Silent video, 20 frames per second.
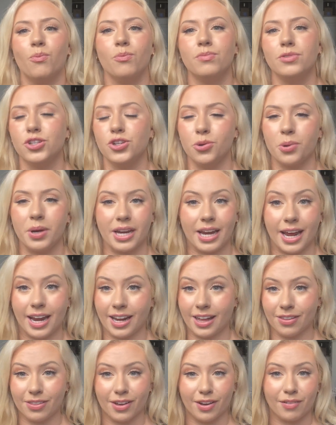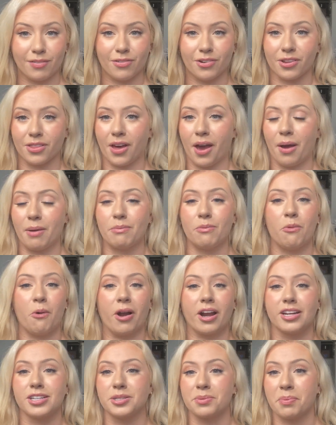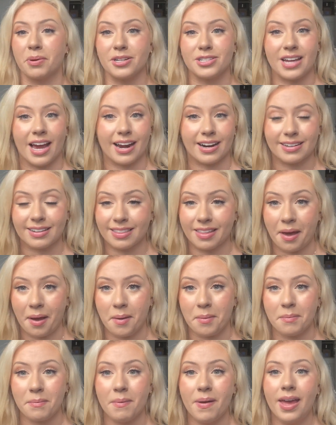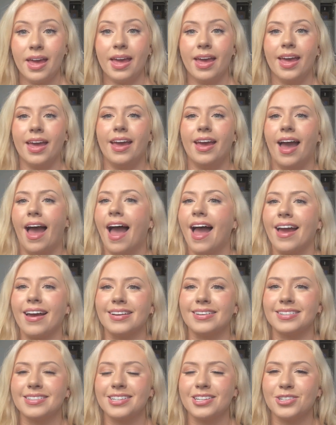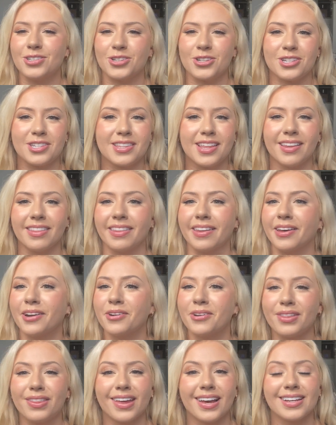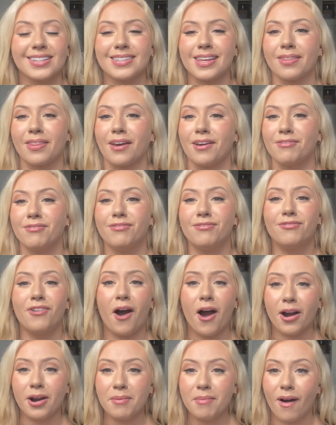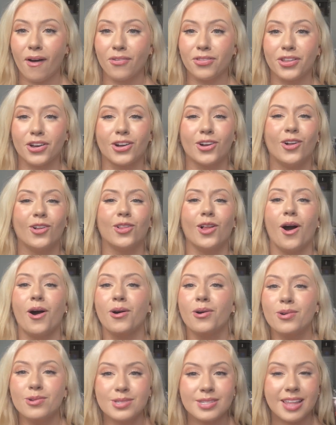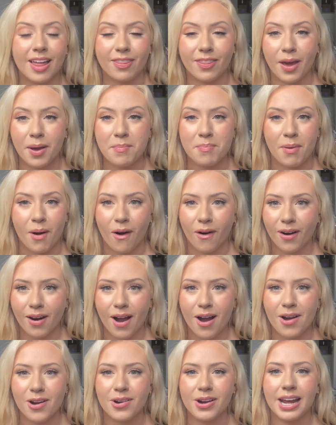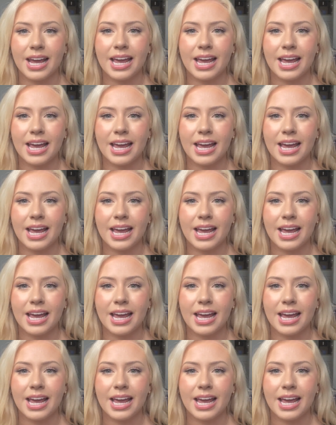doing anything for them, wanting to protect them, and just the little things that they fought about, the clothes that they borrowed.